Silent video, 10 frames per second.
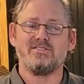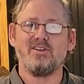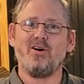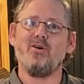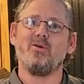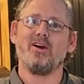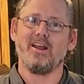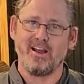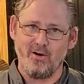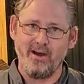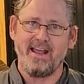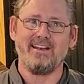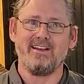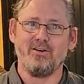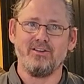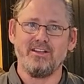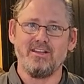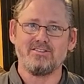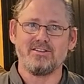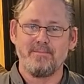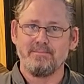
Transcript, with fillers: So we're gonna go ahead and kill the yeast.